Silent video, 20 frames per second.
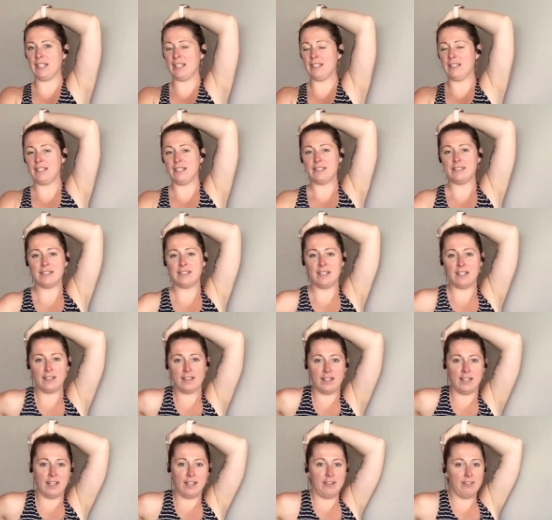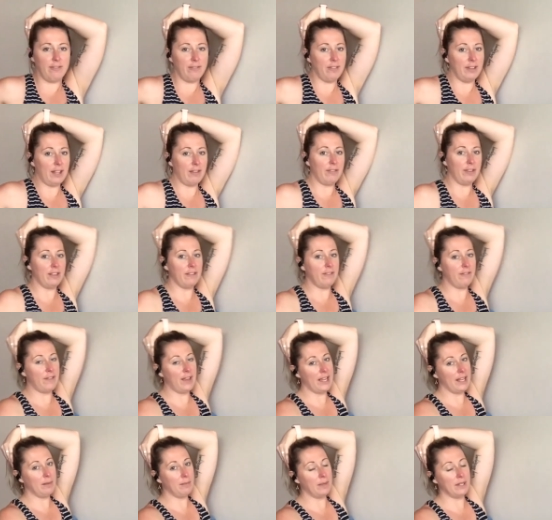Nice little fluffy
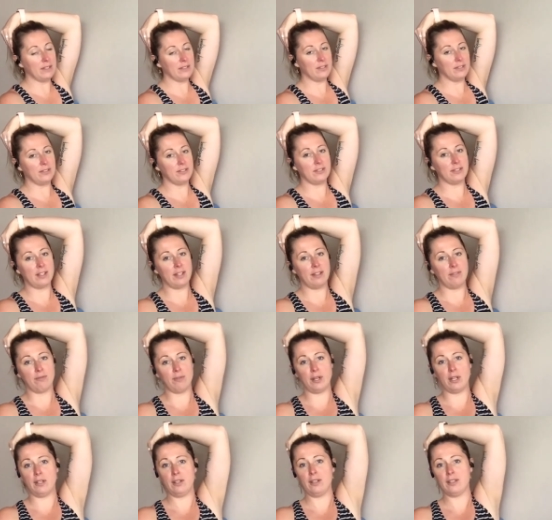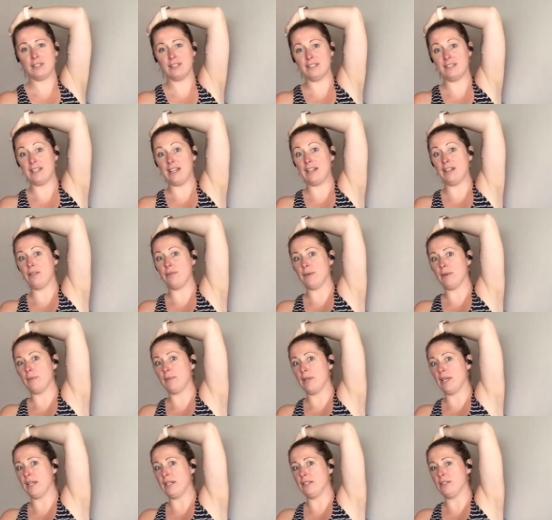fan muscles that run along the side of the
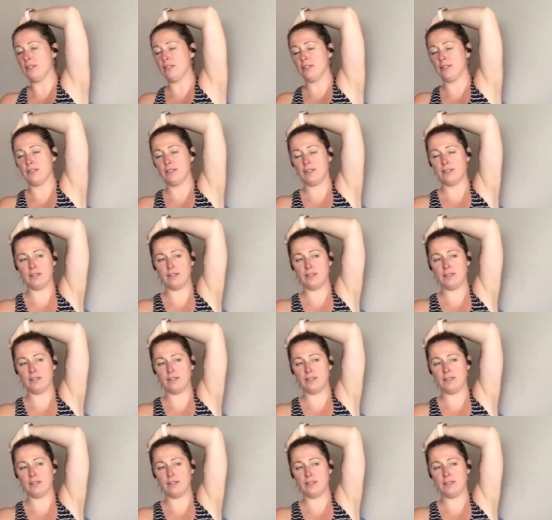rib cage.